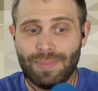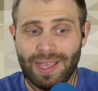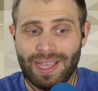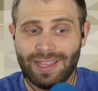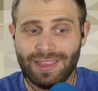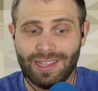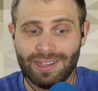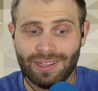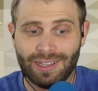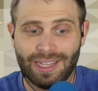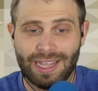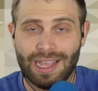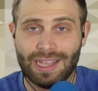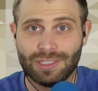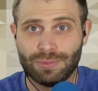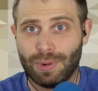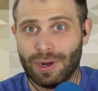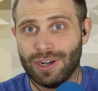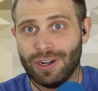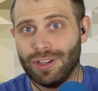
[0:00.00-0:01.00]
Being the Elite
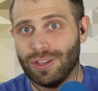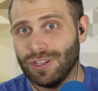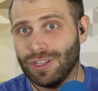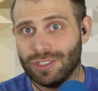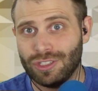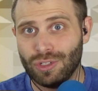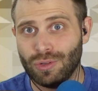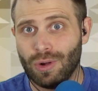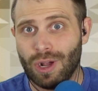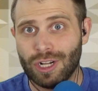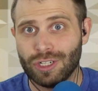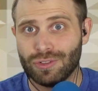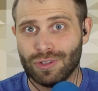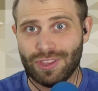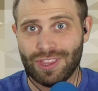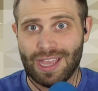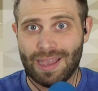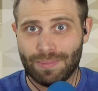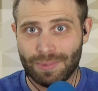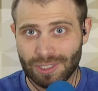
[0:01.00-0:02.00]
as part of the
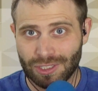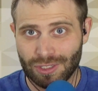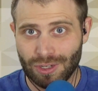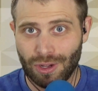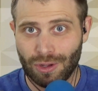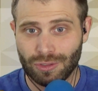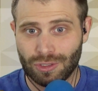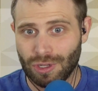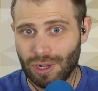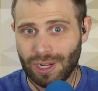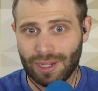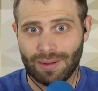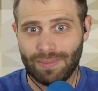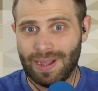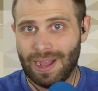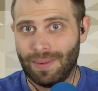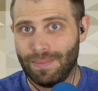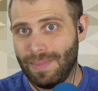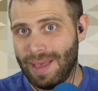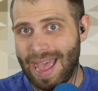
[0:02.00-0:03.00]
200th episode, talking
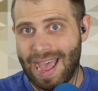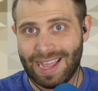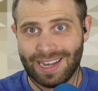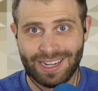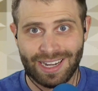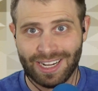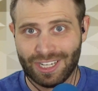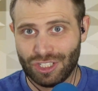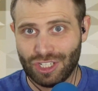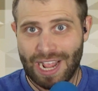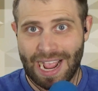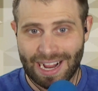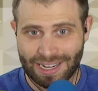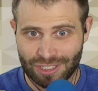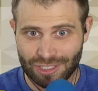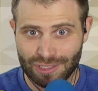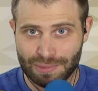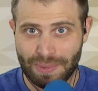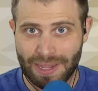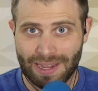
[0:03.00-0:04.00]
about Matt and Nick
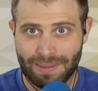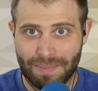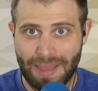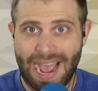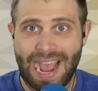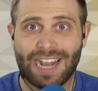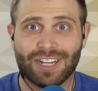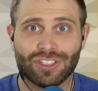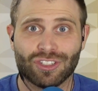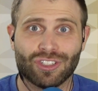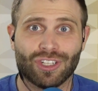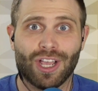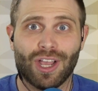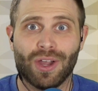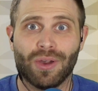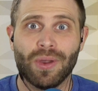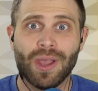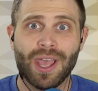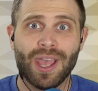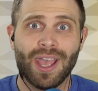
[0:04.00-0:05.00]
Jackson's big match.
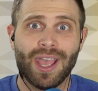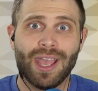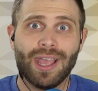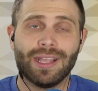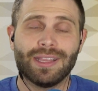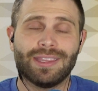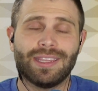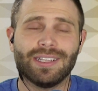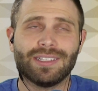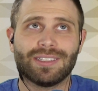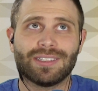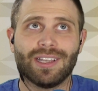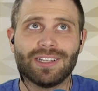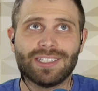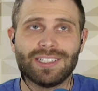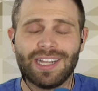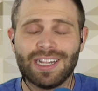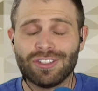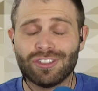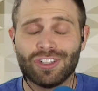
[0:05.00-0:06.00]
So this
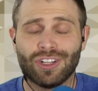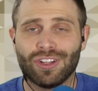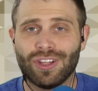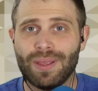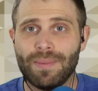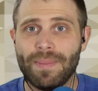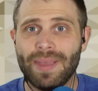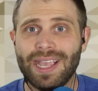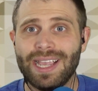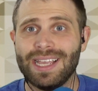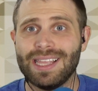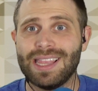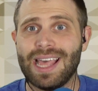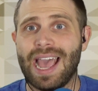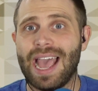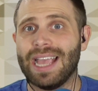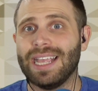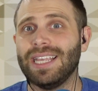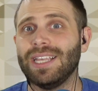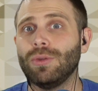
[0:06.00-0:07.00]
doesn't necessarily mean
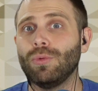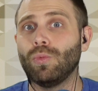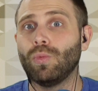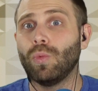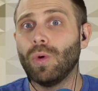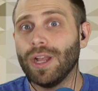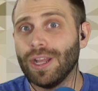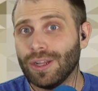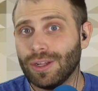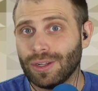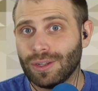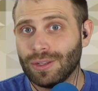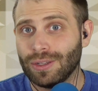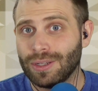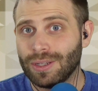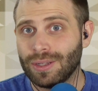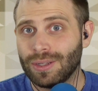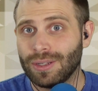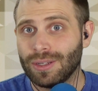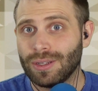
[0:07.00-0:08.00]
that he will,
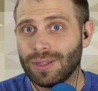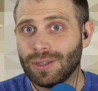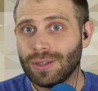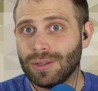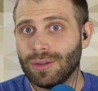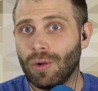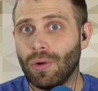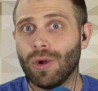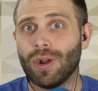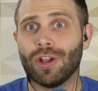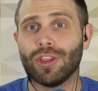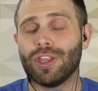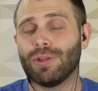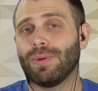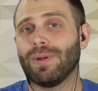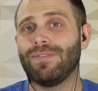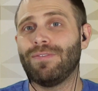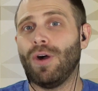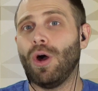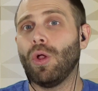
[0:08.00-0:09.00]
or the
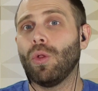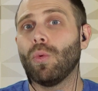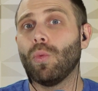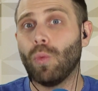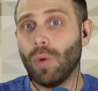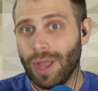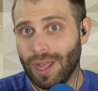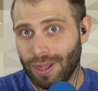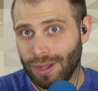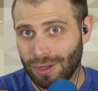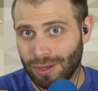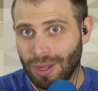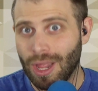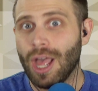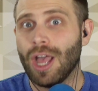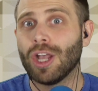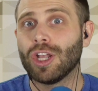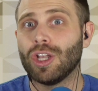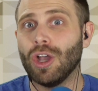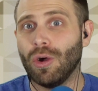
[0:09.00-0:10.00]
Revolt will,
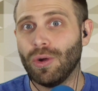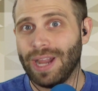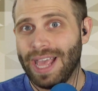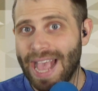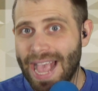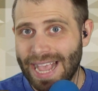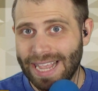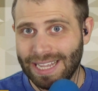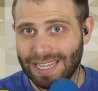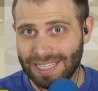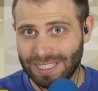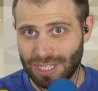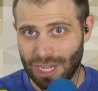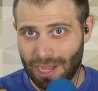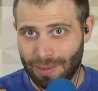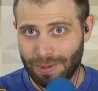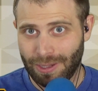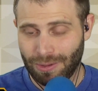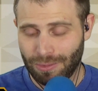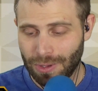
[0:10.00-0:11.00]
go to
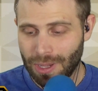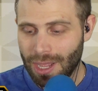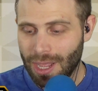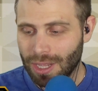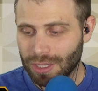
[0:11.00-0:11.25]
AEW.